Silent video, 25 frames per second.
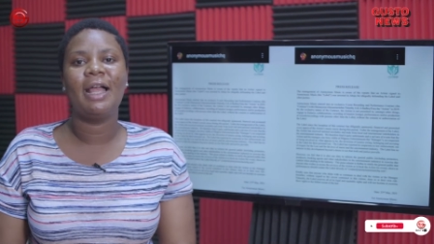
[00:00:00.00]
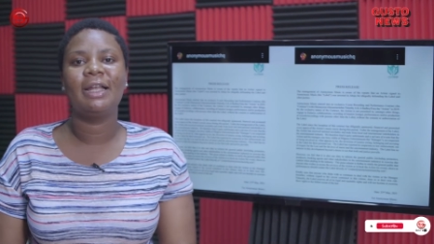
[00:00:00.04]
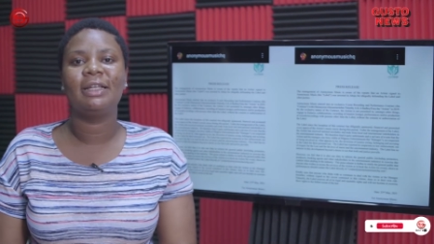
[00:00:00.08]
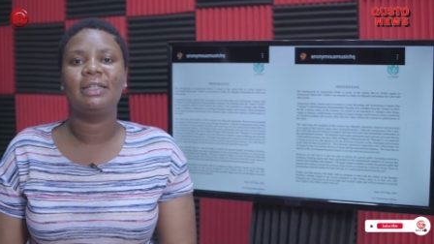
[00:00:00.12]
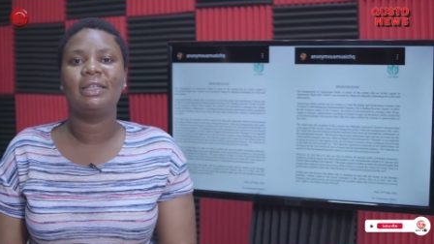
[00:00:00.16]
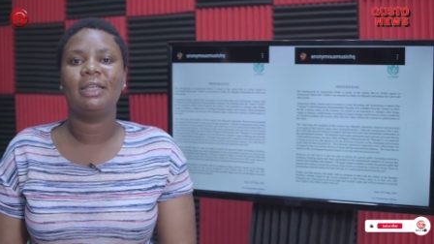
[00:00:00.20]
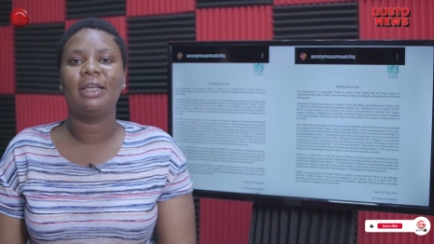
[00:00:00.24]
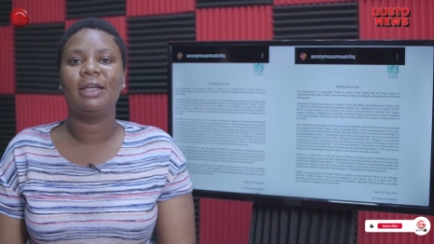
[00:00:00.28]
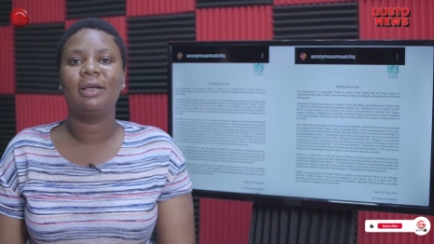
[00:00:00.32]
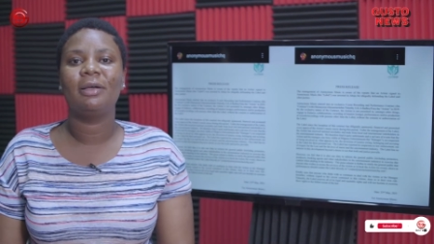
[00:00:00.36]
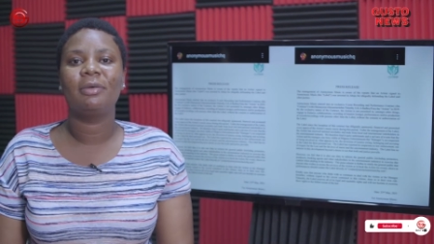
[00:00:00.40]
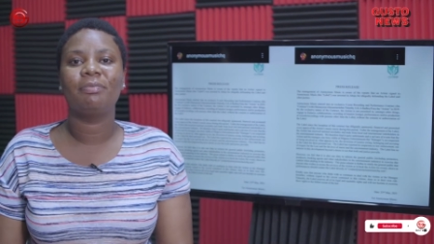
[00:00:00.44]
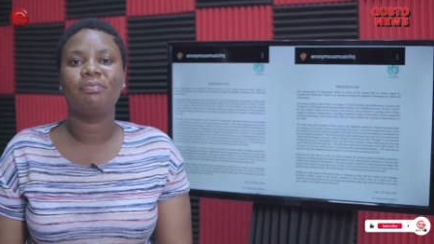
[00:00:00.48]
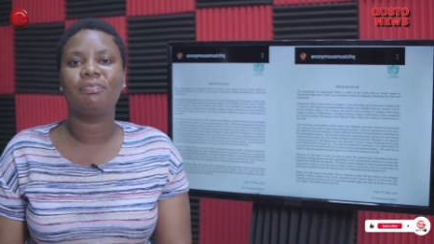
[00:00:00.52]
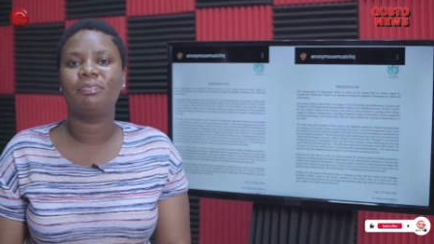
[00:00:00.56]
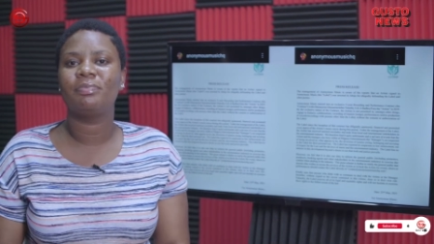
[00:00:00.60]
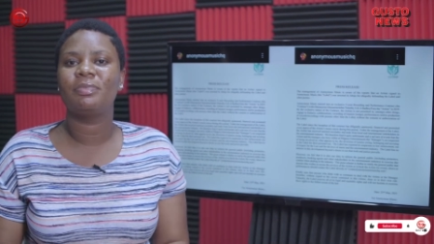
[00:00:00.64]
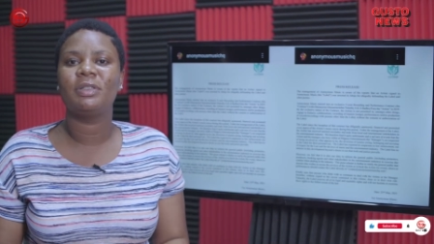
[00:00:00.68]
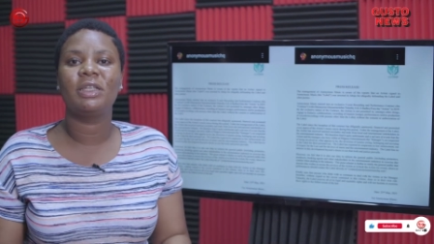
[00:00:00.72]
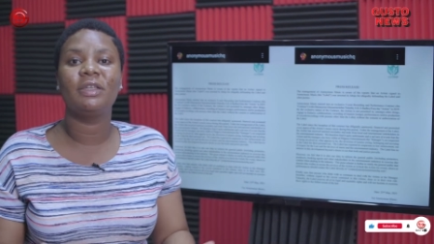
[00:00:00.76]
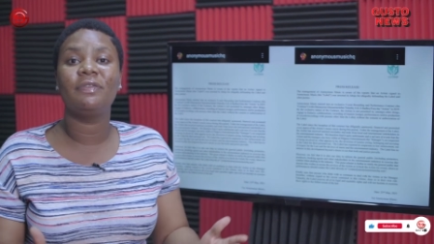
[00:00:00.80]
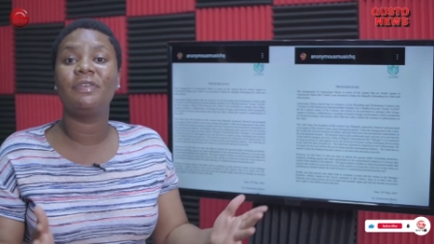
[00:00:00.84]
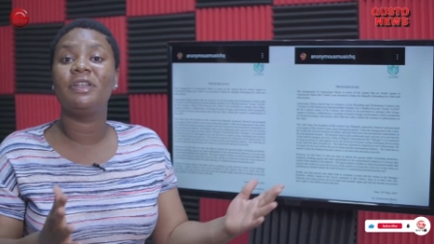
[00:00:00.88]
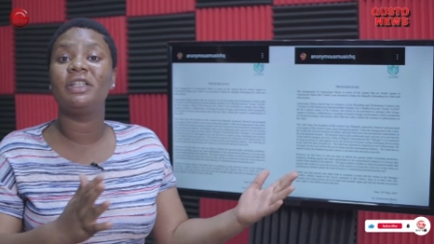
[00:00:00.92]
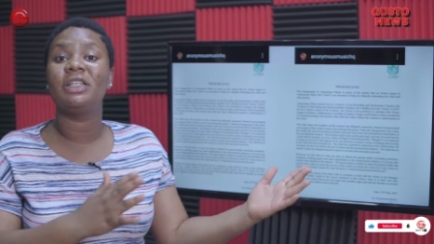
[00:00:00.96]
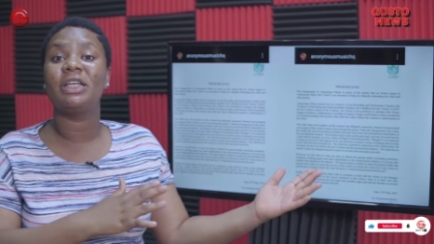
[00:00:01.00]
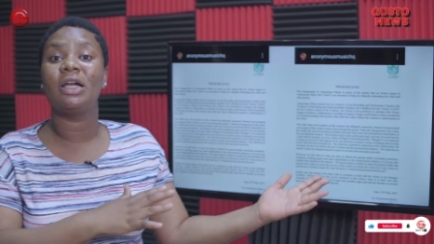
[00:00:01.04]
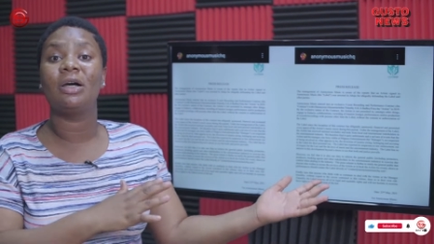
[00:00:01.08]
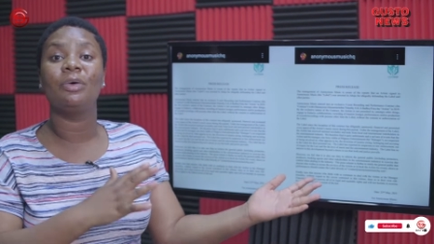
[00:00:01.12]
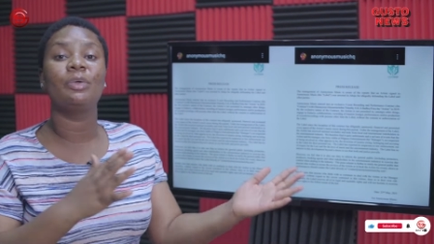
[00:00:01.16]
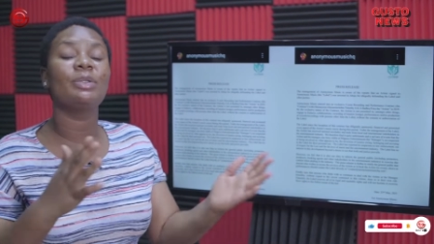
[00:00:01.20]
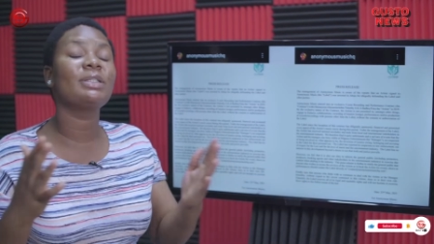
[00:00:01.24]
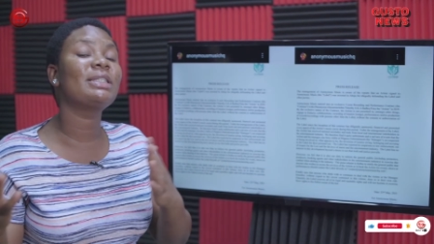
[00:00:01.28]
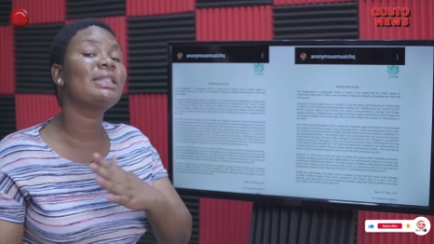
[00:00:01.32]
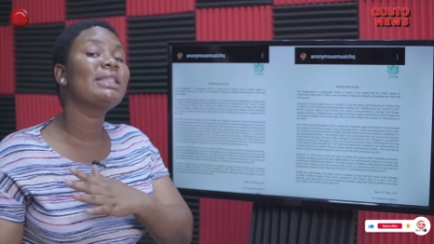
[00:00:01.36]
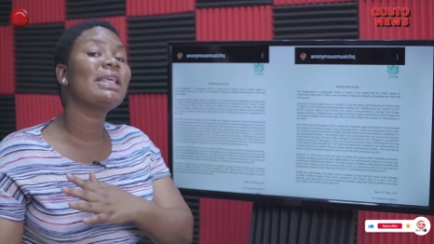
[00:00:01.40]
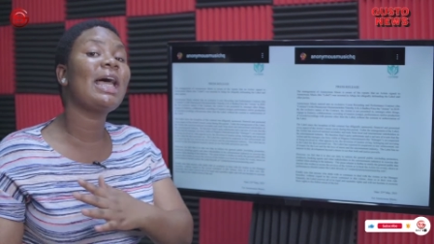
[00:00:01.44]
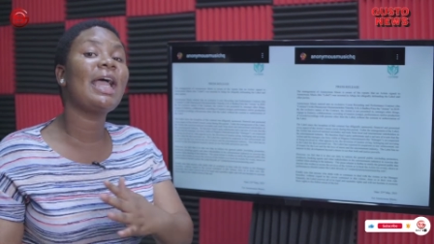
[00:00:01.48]
and they are giving their
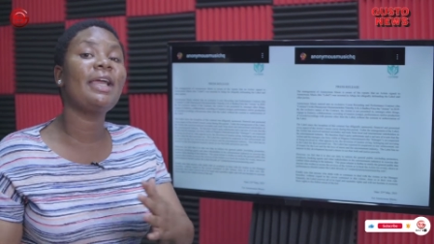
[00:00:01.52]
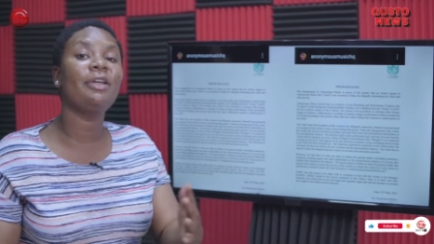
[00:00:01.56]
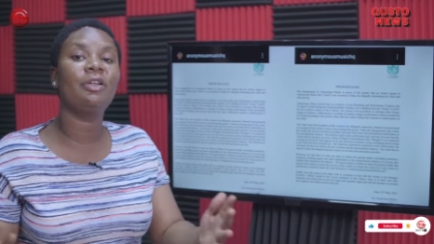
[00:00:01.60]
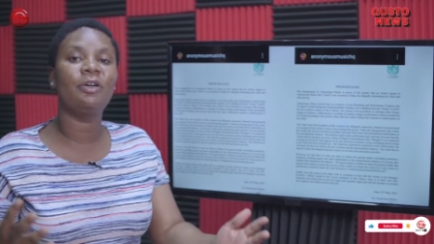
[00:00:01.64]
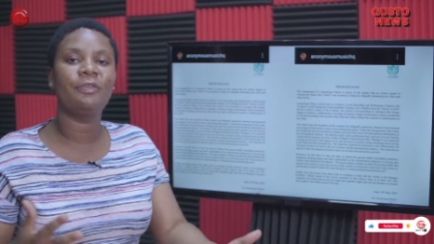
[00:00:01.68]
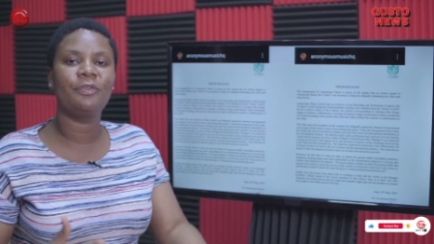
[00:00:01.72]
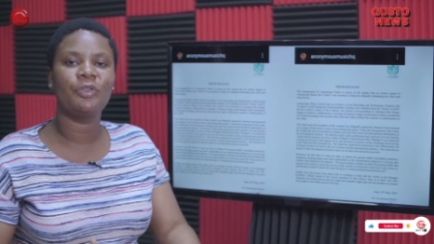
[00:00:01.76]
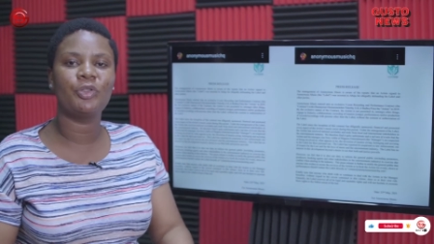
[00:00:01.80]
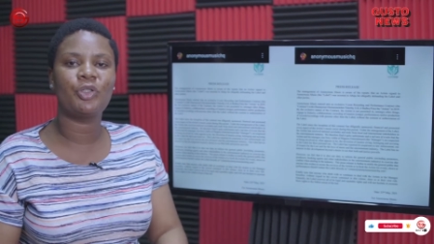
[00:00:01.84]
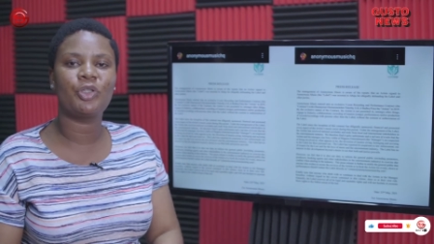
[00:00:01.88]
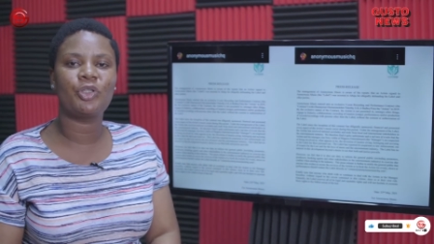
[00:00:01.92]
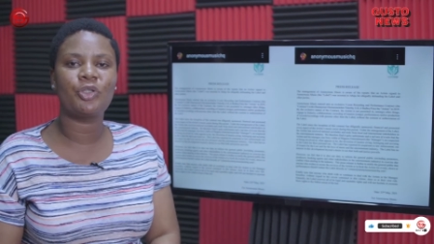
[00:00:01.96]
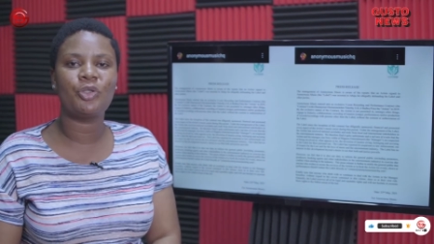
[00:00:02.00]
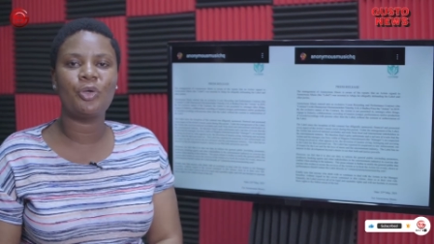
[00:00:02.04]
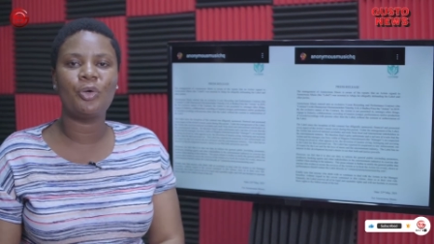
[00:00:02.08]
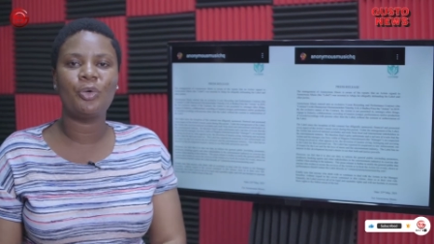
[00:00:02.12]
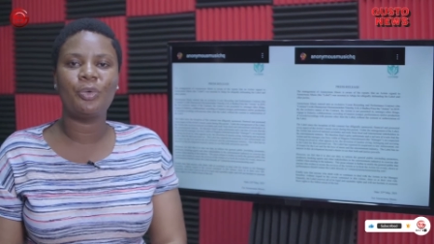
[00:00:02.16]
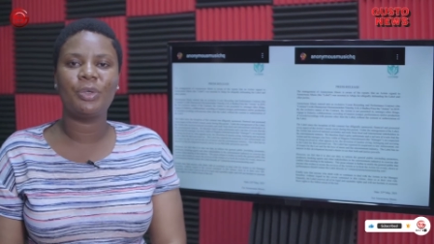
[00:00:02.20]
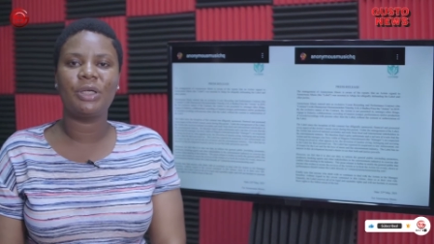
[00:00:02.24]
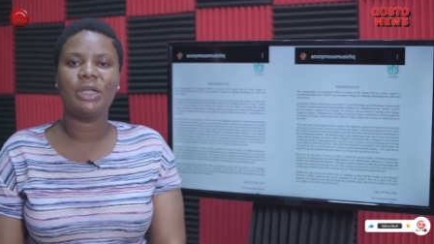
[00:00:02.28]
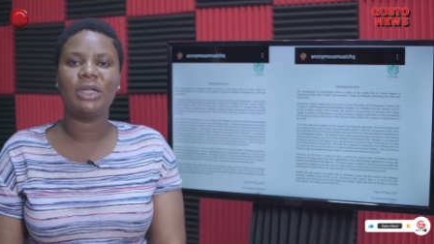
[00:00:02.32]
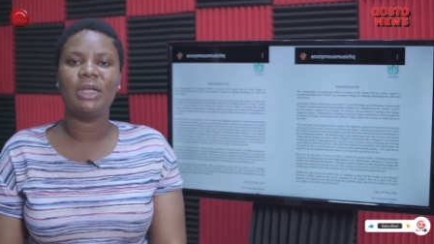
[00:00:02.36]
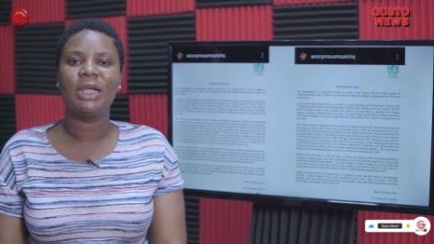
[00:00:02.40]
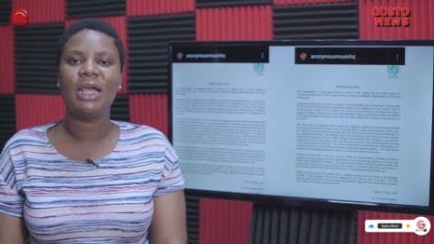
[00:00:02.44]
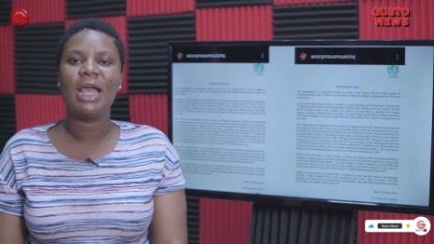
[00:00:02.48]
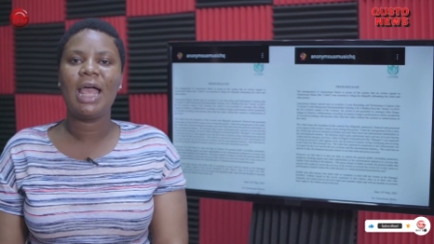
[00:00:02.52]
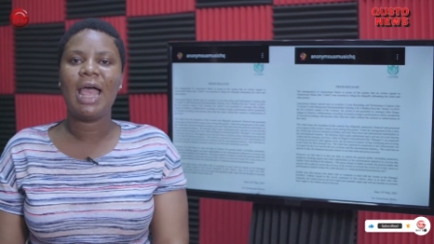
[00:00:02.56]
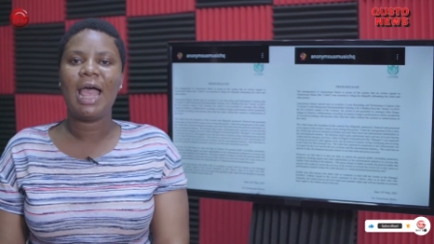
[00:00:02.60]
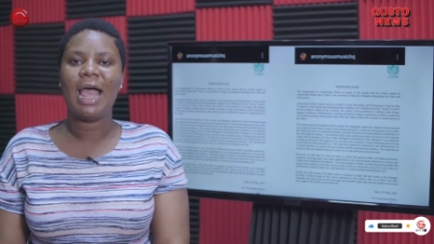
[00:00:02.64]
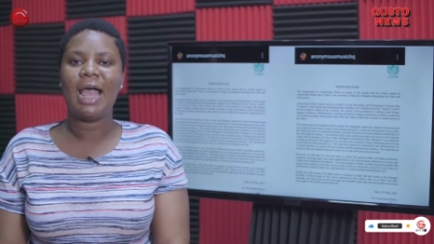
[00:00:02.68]
own side of the story